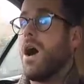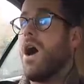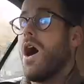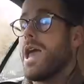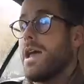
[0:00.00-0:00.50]

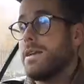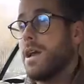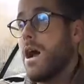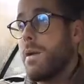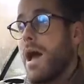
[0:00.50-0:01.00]
I ended
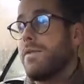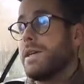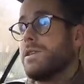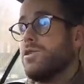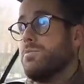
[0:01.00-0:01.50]
up
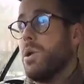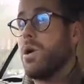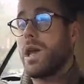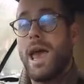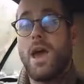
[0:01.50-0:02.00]
having to
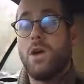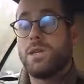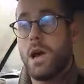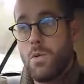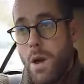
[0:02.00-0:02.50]
book a
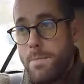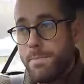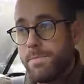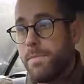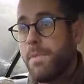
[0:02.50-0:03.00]
hotel
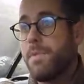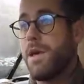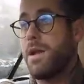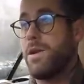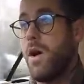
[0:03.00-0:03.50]
room
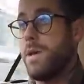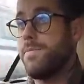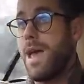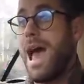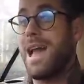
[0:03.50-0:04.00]
that night
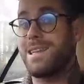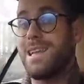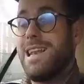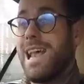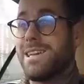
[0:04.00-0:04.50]
at
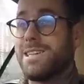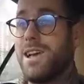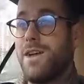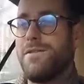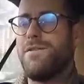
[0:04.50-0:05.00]

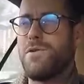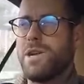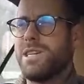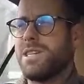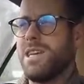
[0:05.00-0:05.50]
Leicester
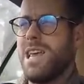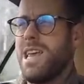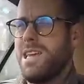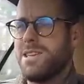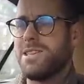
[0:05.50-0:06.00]
Forest
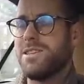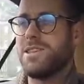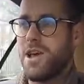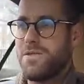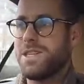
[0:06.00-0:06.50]
East
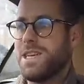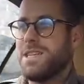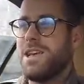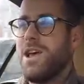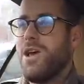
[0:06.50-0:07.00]

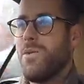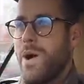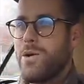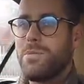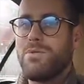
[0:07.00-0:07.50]
Services
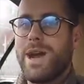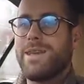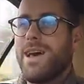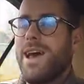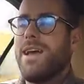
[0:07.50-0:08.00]
welcome break
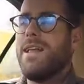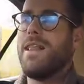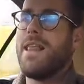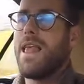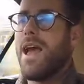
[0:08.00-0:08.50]
there.
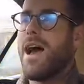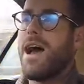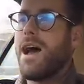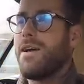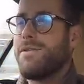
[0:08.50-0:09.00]

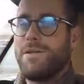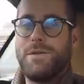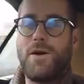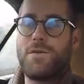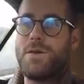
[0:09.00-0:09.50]
Uh,
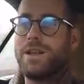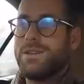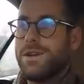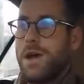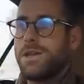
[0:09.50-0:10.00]
55 quid
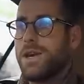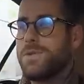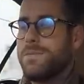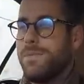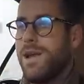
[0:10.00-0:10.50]
on a hotel
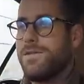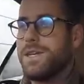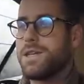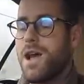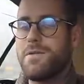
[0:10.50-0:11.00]
room, lovely
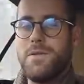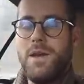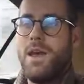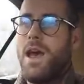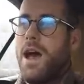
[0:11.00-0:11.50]
stuff.
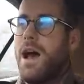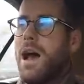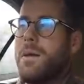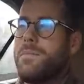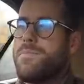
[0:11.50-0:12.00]

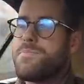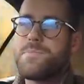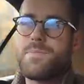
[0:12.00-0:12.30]
Um,